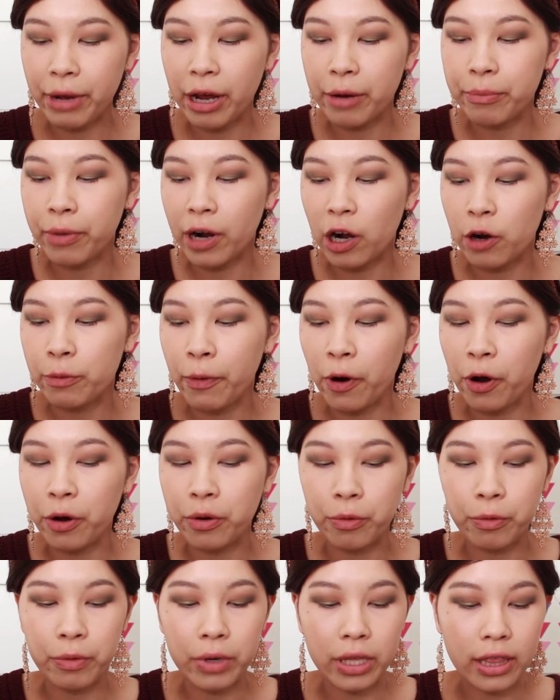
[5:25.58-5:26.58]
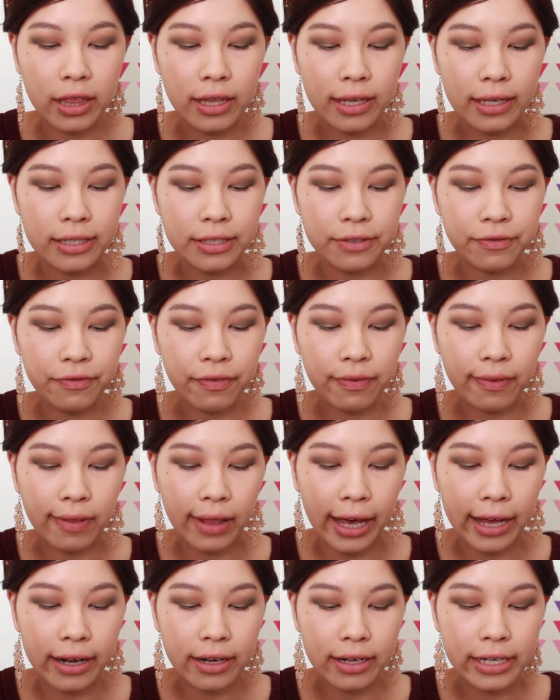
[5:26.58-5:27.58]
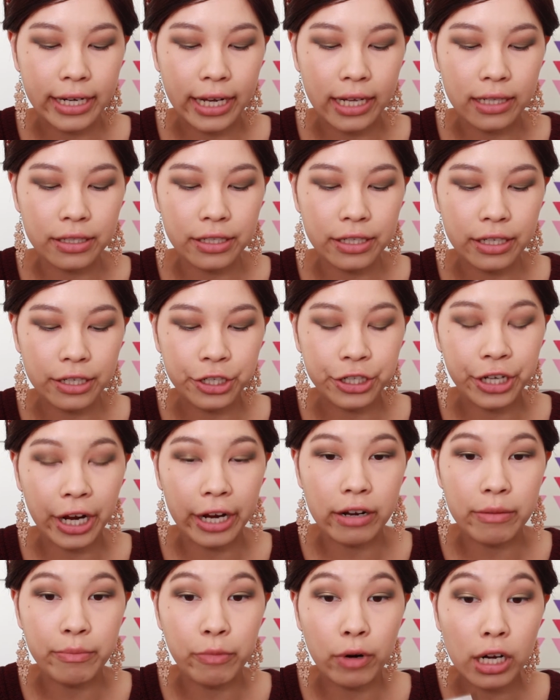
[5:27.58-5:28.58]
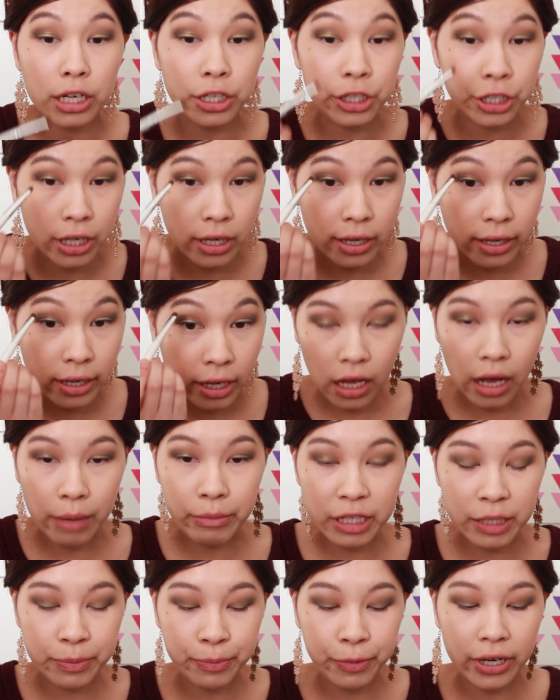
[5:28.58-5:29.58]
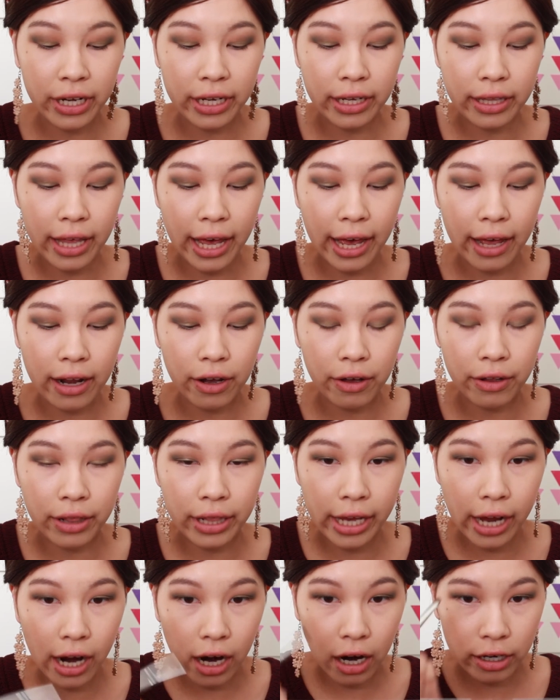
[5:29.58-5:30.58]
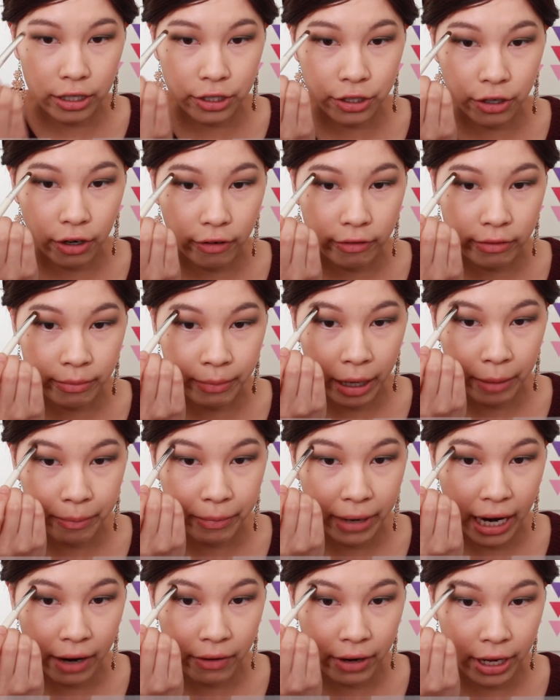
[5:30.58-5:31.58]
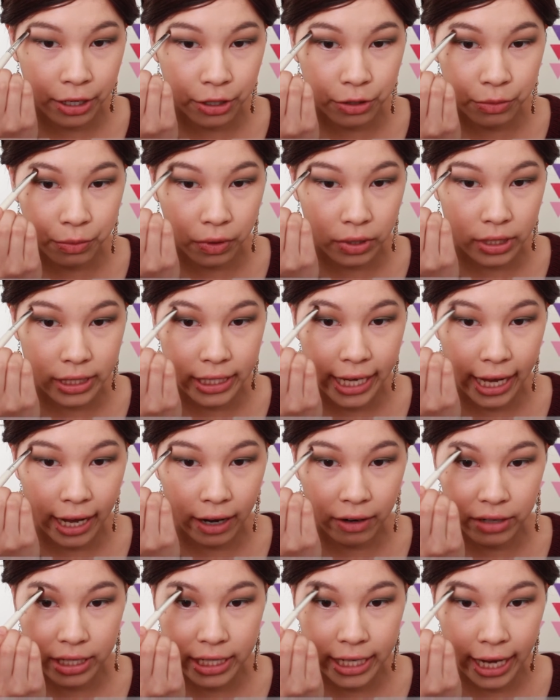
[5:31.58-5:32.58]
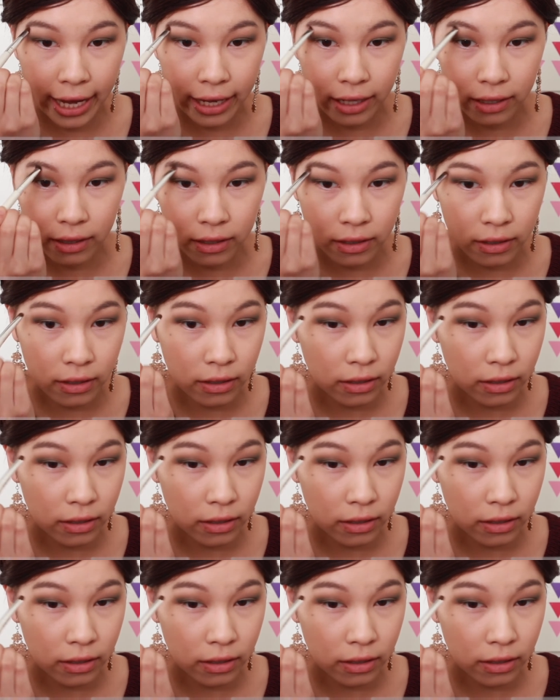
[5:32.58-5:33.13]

my brow bone with this flat dense shader brush. I'm just putting that on the arch of my brow and towards the outer tail.